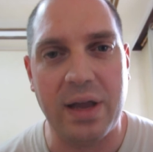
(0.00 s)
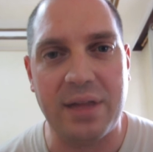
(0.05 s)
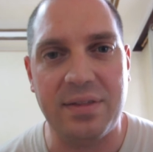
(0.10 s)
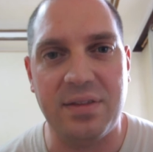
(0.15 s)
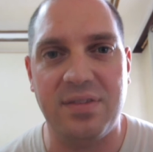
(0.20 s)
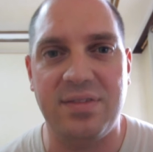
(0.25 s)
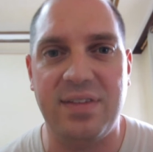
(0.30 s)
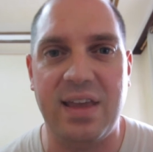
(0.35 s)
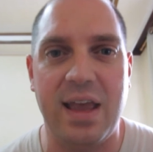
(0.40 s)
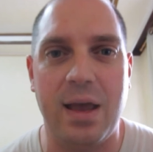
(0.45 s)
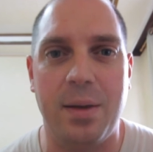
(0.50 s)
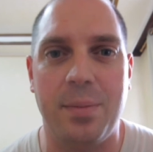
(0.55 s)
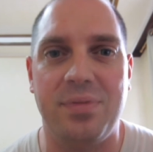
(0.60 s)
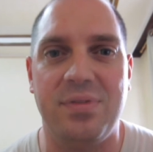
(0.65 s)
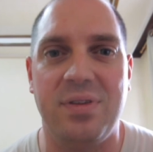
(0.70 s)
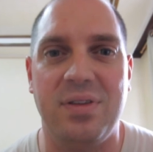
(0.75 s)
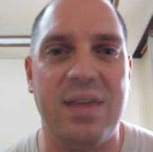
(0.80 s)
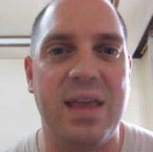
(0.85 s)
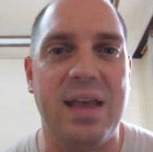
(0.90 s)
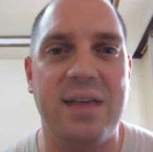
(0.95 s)
get the
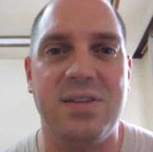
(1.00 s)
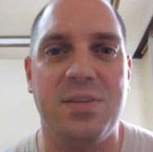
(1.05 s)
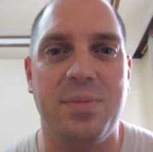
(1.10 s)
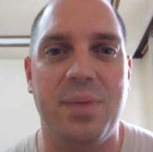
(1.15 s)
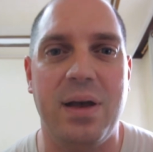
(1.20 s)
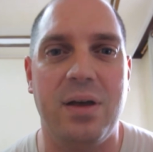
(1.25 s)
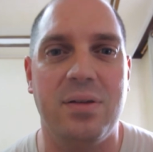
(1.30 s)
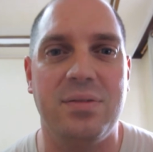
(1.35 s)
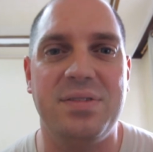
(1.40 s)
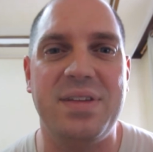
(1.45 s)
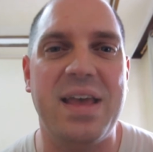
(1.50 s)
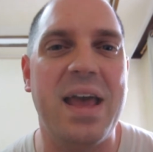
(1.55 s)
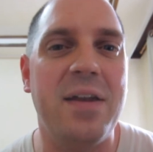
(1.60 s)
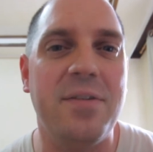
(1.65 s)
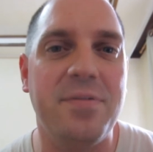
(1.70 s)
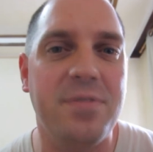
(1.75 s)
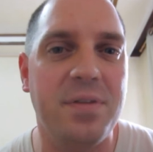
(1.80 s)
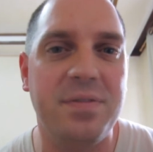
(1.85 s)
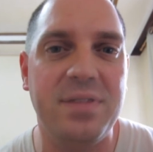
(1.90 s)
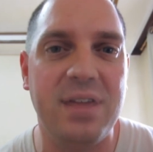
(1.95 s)
stamps, it takes about
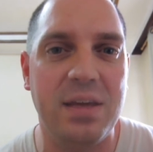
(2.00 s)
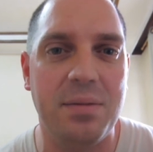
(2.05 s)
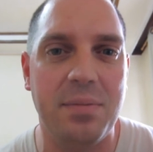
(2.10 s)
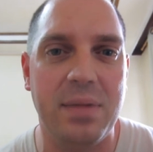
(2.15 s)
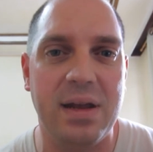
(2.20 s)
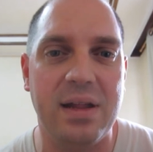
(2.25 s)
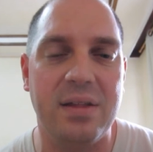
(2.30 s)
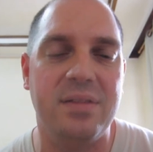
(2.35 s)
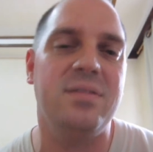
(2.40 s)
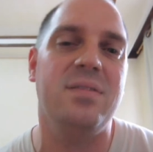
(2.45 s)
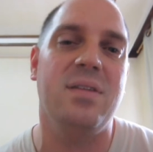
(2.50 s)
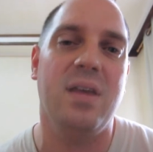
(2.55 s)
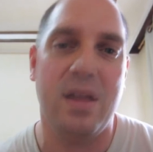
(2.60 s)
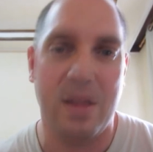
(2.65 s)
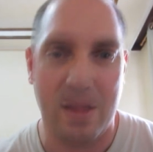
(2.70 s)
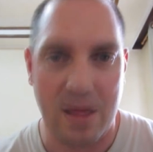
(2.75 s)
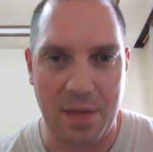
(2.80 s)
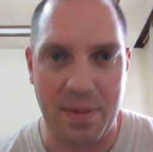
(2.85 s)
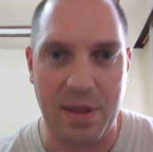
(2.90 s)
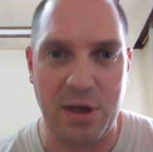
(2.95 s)
10-15 minutes,
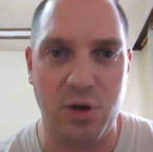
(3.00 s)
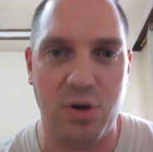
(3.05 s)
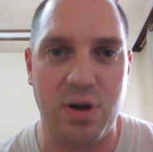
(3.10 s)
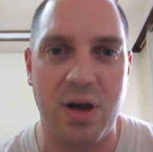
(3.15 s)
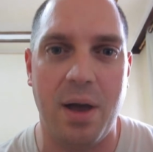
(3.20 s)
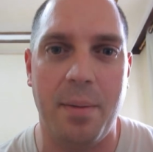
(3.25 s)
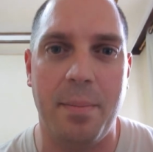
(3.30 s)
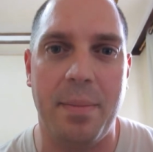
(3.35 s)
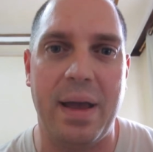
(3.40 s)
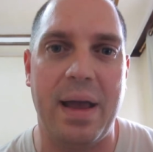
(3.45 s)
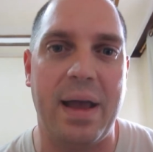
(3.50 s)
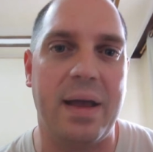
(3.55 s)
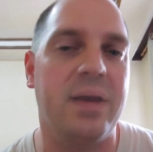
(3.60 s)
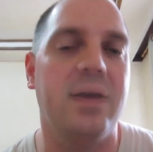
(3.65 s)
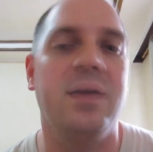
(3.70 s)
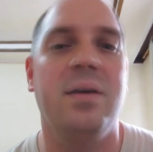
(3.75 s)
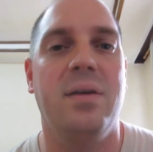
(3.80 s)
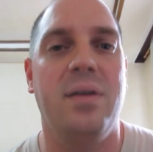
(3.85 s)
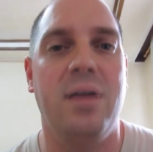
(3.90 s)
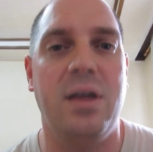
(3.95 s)
and then you come
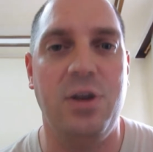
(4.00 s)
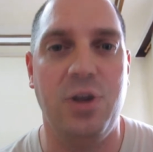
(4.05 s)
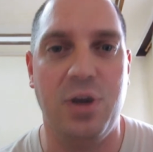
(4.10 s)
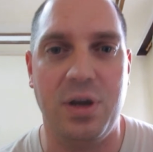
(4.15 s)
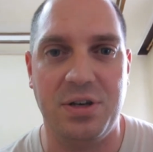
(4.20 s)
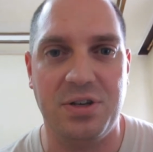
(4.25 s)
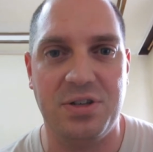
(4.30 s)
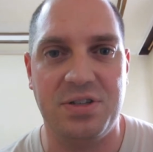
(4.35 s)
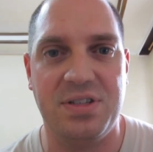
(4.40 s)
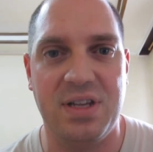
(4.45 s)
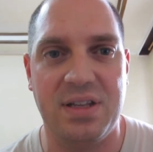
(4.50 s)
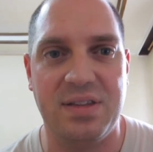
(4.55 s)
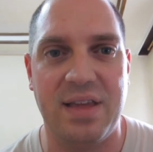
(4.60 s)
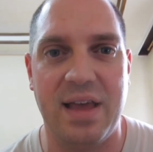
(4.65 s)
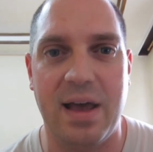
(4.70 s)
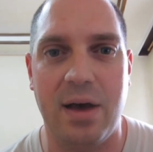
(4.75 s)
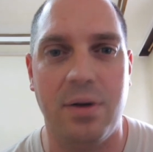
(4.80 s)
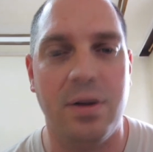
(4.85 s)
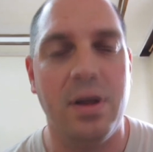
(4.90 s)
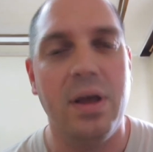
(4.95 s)
back and you can just sit
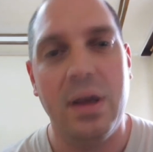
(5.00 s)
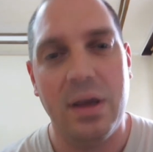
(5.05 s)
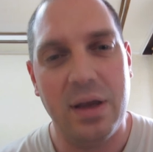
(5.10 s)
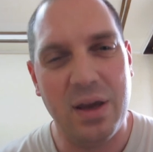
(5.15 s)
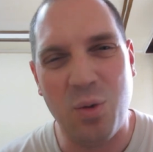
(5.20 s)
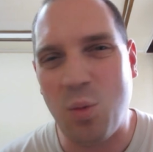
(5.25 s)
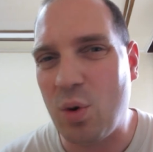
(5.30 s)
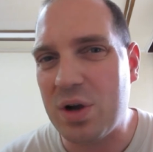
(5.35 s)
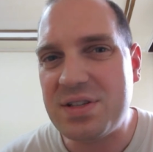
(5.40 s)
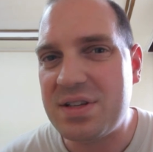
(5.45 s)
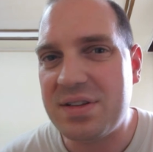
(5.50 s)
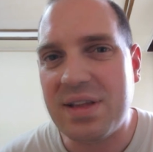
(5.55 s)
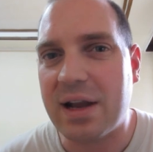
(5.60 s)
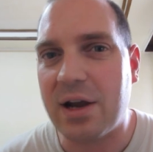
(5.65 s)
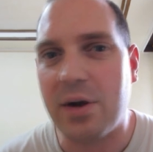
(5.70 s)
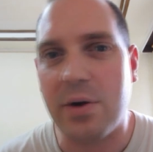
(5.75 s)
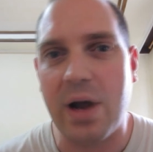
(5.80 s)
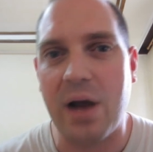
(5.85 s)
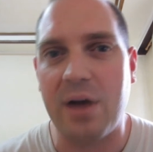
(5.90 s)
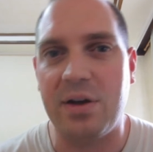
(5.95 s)
down. It wasn't
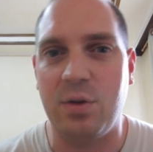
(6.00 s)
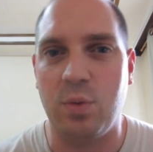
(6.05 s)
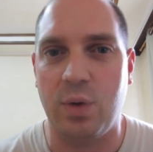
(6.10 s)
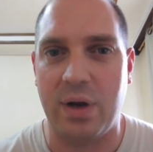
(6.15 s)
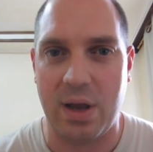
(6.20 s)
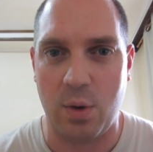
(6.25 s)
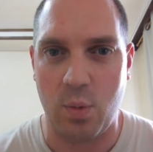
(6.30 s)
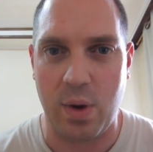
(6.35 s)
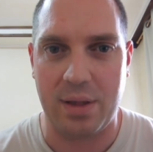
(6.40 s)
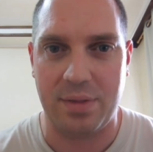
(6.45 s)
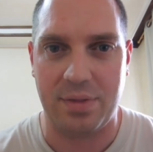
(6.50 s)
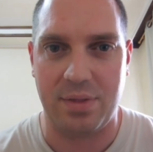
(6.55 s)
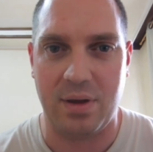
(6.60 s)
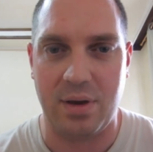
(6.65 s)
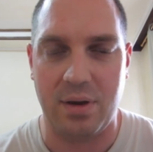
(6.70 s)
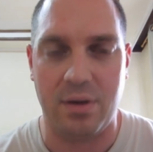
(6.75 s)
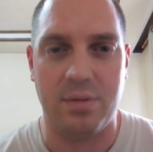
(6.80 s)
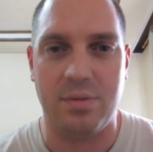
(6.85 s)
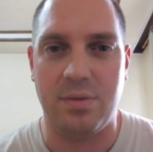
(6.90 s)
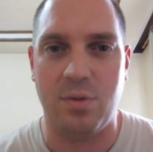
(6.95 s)
that crowded when I went
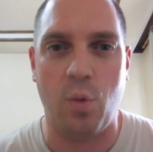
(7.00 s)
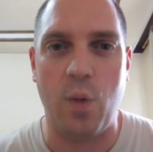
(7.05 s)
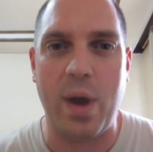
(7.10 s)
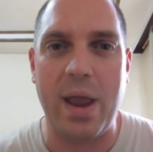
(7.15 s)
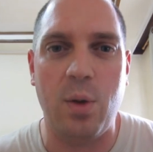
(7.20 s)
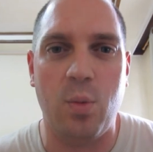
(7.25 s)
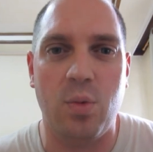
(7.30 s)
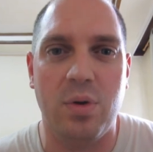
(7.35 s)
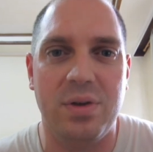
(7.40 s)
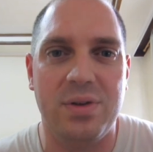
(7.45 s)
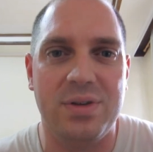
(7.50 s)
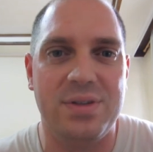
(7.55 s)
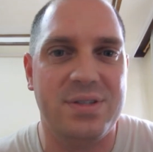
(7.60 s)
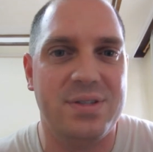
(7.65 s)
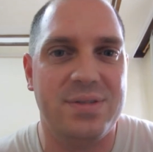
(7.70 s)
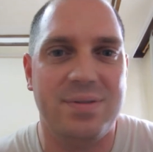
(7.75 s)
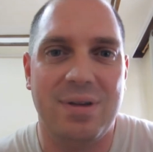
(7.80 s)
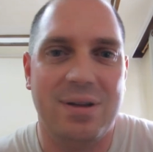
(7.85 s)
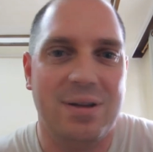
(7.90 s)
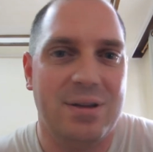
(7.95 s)
there. The wait
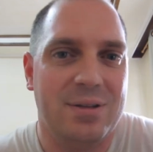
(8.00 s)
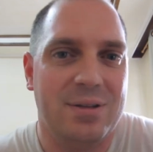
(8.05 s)
was